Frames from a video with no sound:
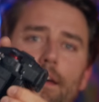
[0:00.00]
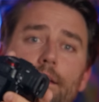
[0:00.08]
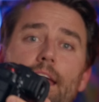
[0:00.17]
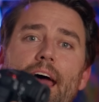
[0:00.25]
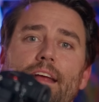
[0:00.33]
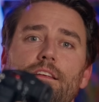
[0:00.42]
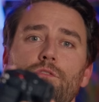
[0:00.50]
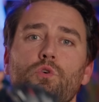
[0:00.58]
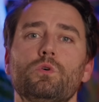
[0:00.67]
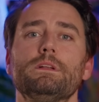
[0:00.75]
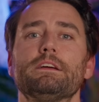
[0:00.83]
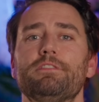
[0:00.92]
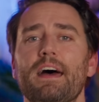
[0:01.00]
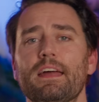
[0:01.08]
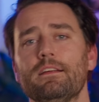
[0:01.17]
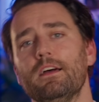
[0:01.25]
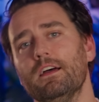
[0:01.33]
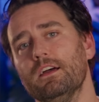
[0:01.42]
an active cooling
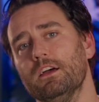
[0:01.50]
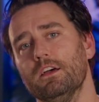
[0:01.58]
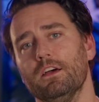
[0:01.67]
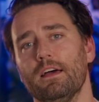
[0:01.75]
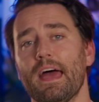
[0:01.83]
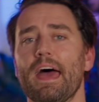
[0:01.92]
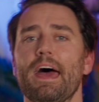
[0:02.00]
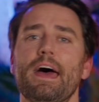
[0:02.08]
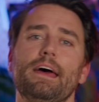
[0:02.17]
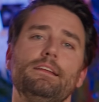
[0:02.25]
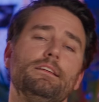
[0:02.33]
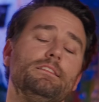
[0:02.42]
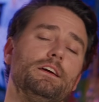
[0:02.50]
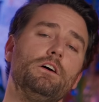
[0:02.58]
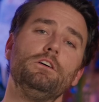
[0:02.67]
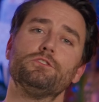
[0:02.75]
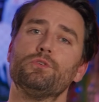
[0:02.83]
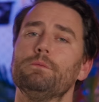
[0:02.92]
fan and they
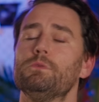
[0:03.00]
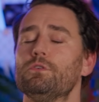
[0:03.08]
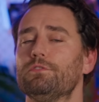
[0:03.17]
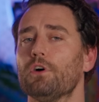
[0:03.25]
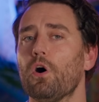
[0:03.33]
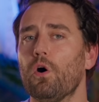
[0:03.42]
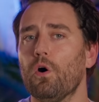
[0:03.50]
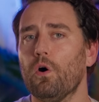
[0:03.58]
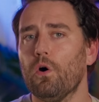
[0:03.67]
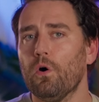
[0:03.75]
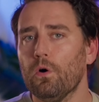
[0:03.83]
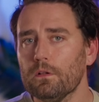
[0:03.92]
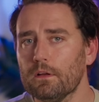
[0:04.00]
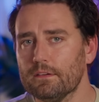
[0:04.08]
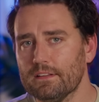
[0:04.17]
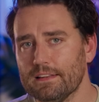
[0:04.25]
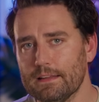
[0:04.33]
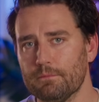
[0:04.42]
also removed all
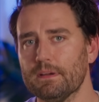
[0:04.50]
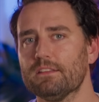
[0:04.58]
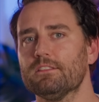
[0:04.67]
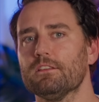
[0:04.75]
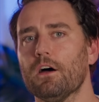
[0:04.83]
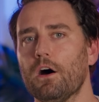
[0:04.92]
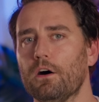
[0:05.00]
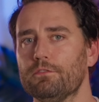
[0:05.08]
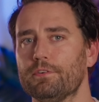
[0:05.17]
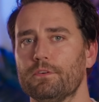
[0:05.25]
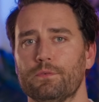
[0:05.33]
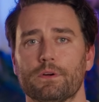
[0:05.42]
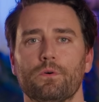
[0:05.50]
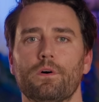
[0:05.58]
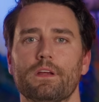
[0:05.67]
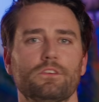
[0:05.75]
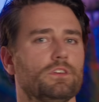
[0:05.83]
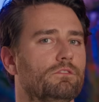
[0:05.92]
limits of
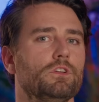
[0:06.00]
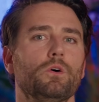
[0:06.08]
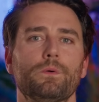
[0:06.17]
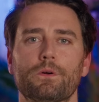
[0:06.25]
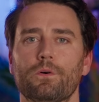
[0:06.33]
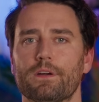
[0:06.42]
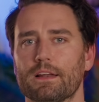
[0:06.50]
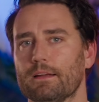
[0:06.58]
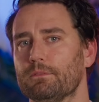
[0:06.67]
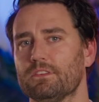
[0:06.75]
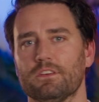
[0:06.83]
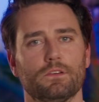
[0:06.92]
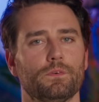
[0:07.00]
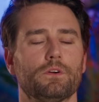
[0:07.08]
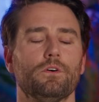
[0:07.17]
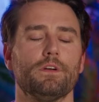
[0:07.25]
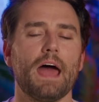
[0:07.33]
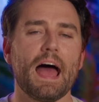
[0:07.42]
recording. So you have no recording limits. You can
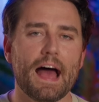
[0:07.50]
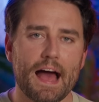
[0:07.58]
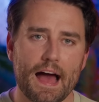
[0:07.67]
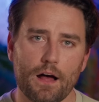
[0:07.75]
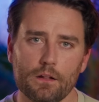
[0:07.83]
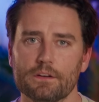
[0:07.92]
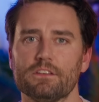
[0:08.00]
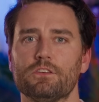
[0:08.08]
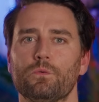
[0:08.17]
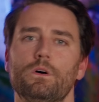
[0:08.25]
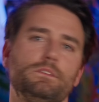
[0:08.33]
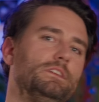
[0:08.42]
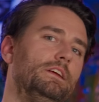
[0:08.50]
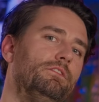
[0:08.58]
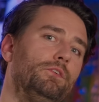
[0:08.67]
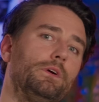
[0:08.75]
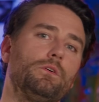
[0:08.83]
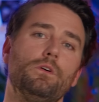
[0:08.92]
record how long as you want and
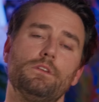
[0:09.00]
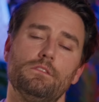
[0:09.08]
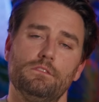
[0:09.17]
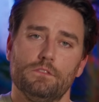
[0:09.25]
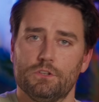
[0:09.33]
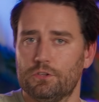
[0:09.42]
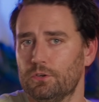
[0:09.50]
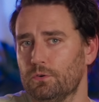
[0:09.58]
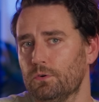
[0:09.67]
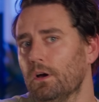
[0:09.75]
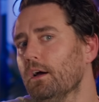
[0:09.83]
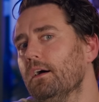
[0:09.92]
if you record to